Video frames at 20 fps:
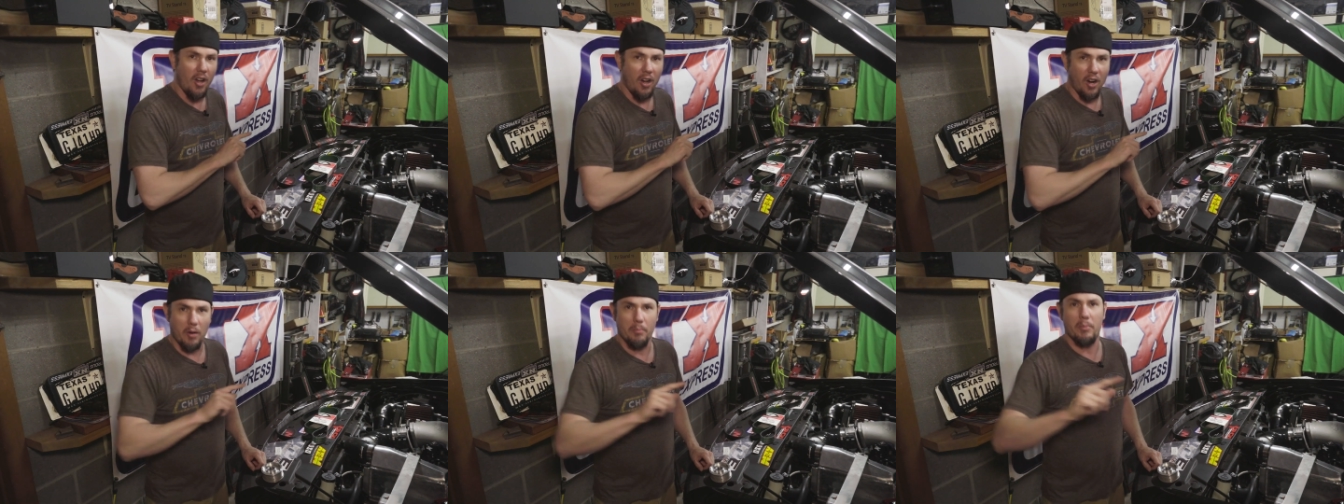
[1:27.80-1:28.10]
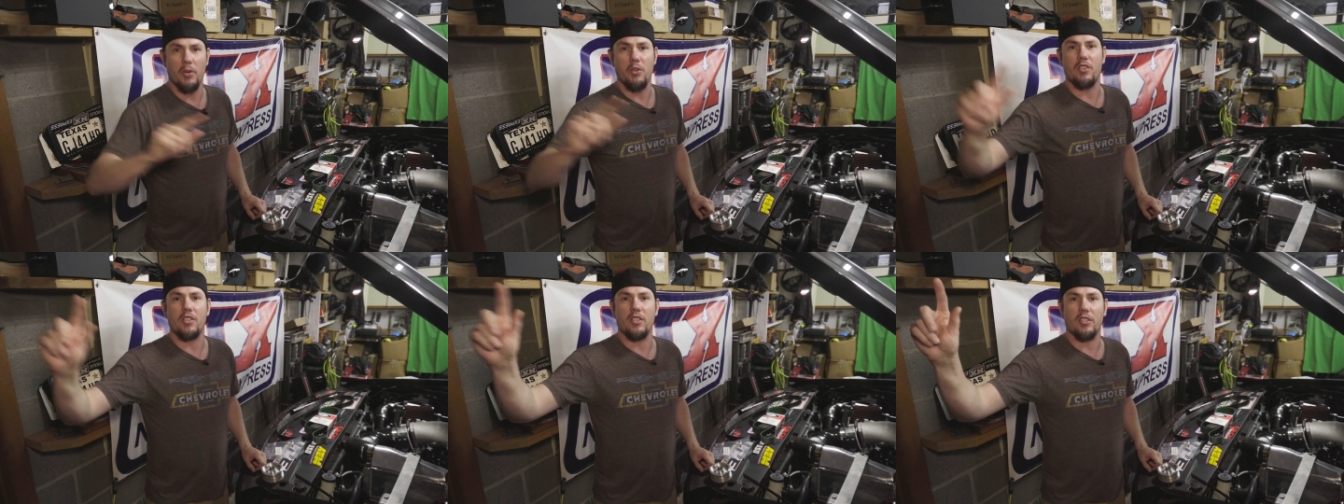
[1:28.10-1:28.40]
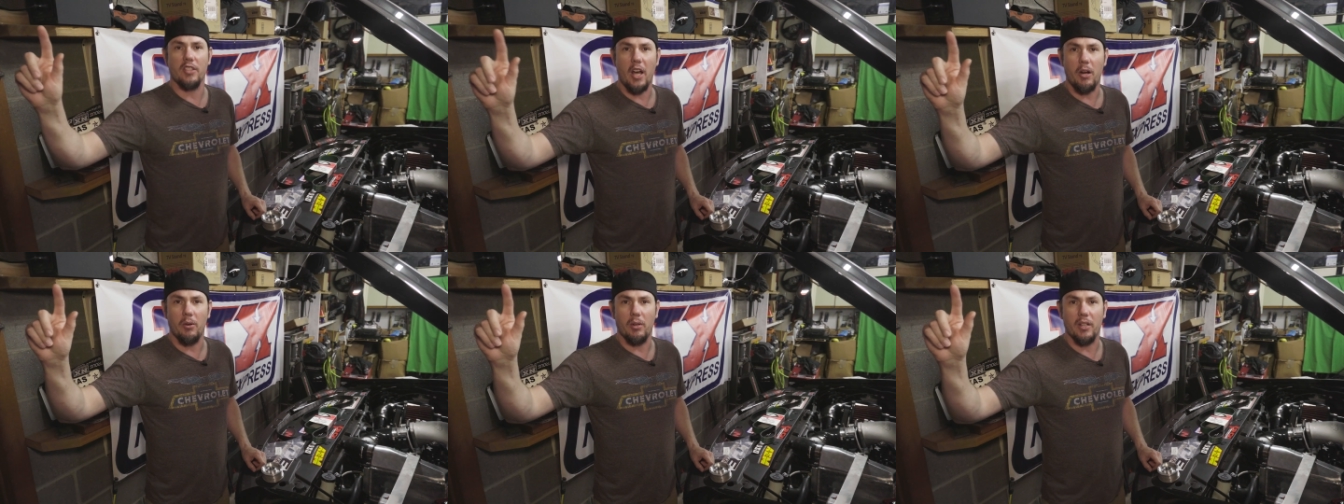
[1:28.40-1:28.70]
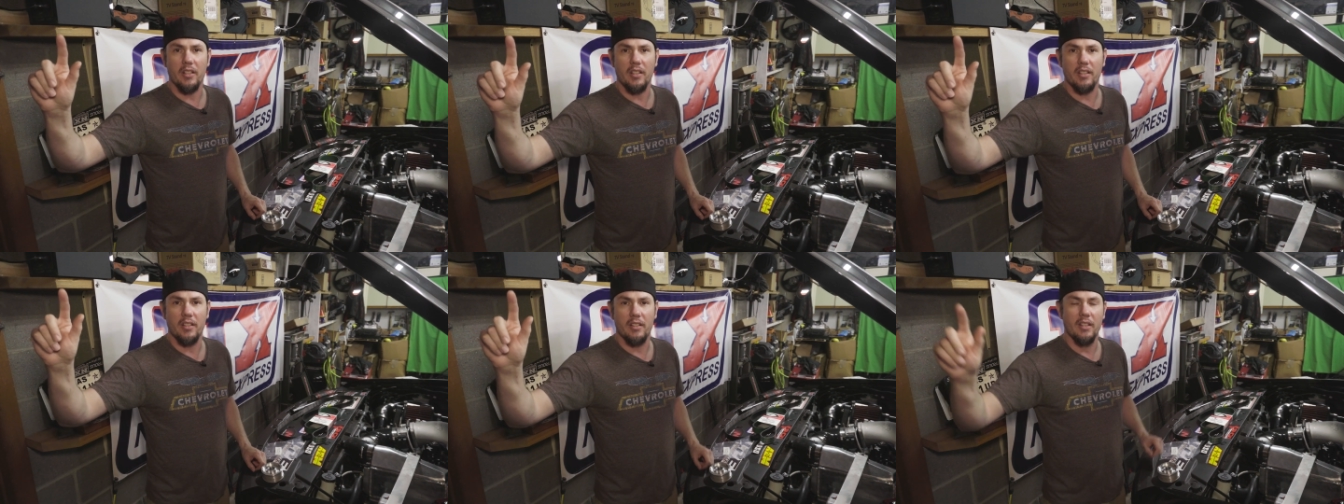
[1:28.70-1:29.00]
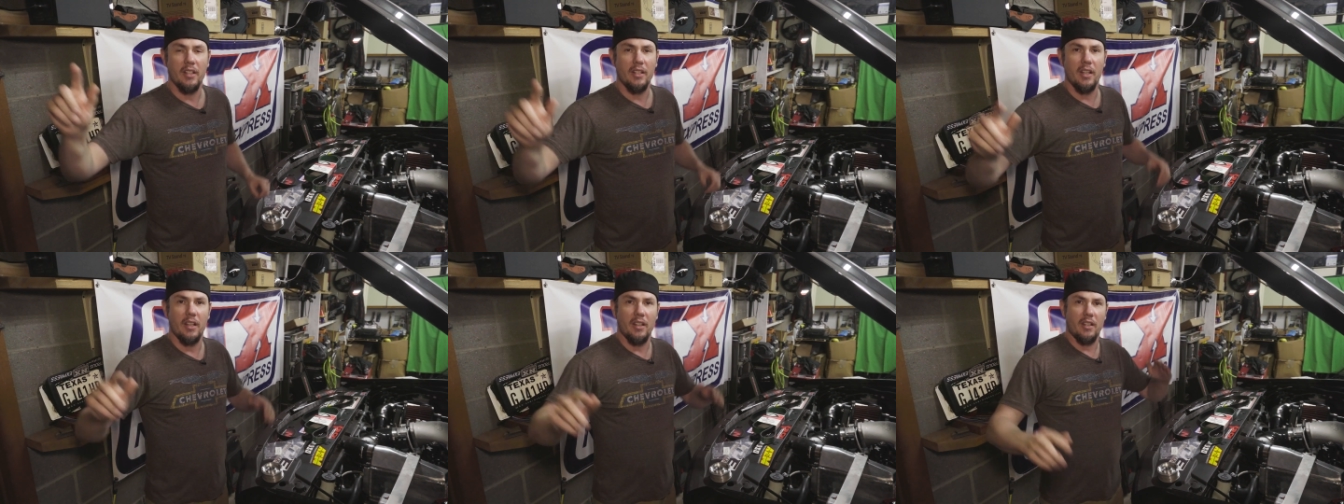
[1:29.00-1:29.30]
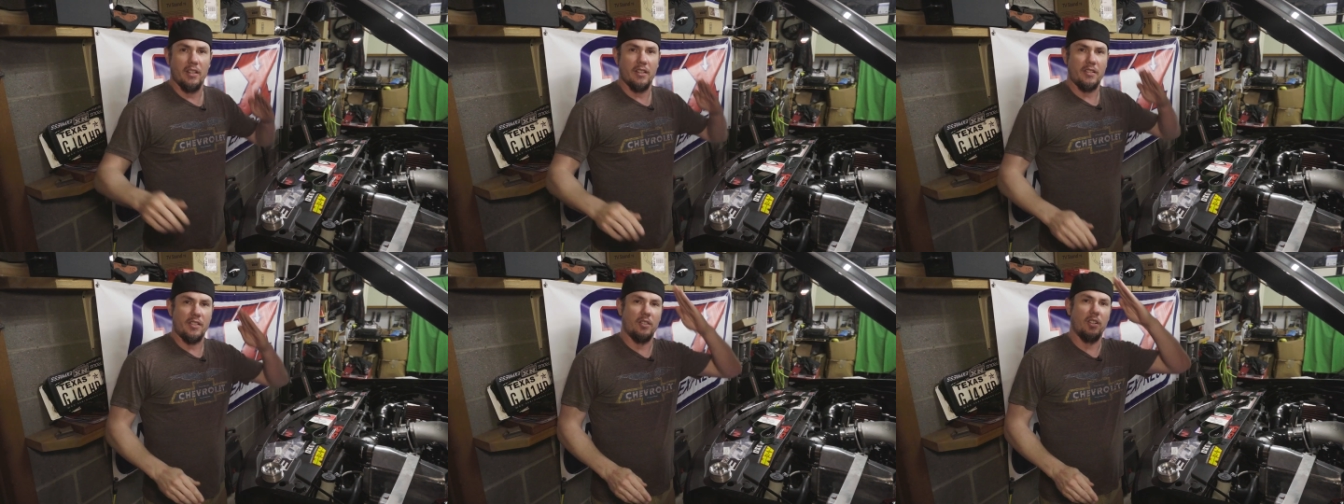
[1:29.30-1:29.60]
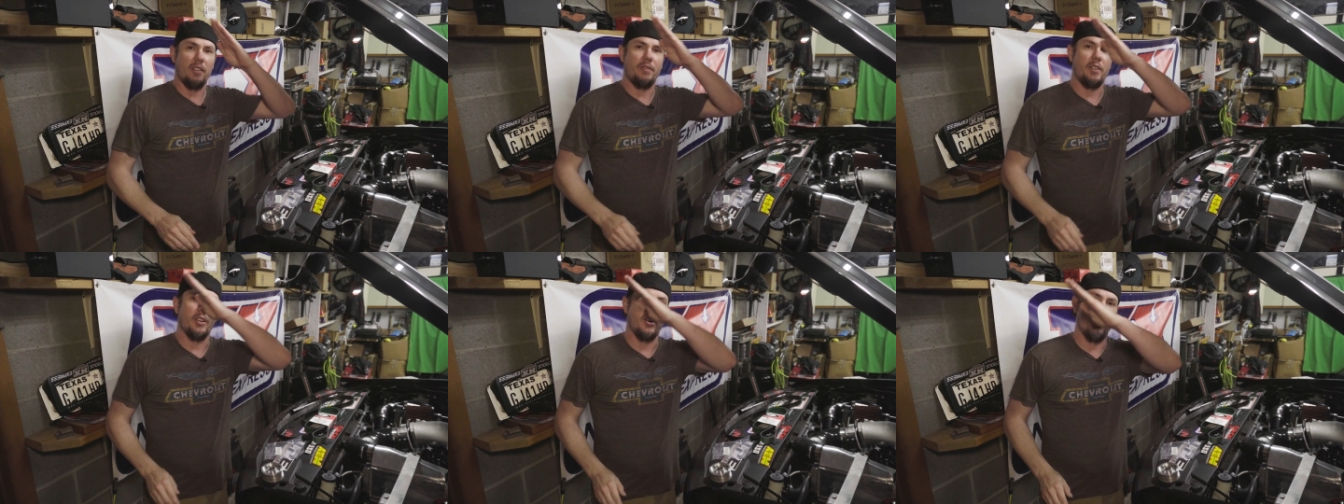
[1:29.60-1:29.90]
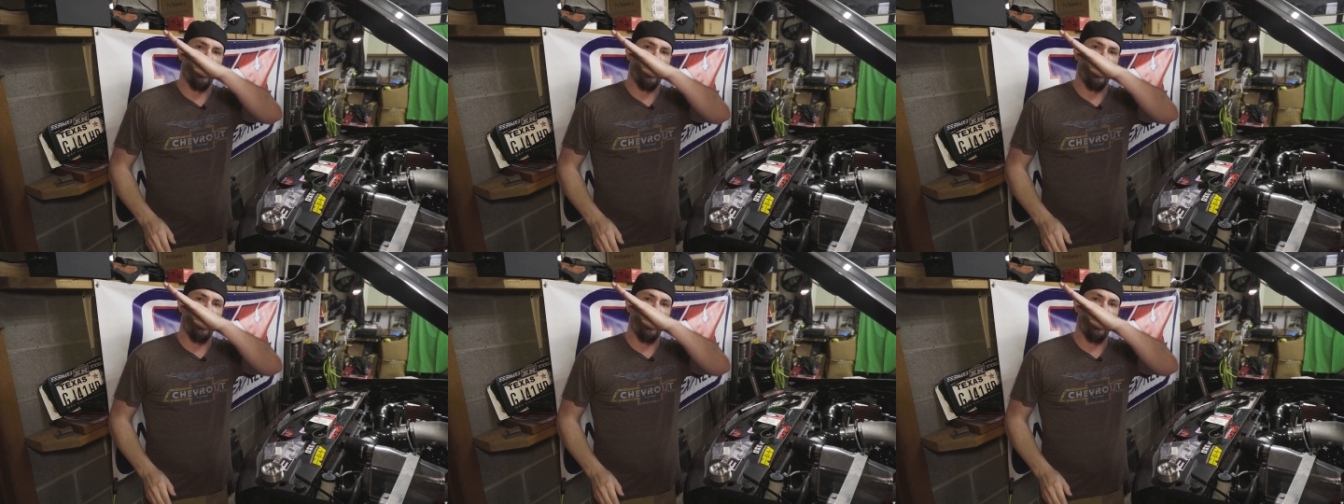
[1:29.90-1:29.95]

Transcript: or boost slower. So if your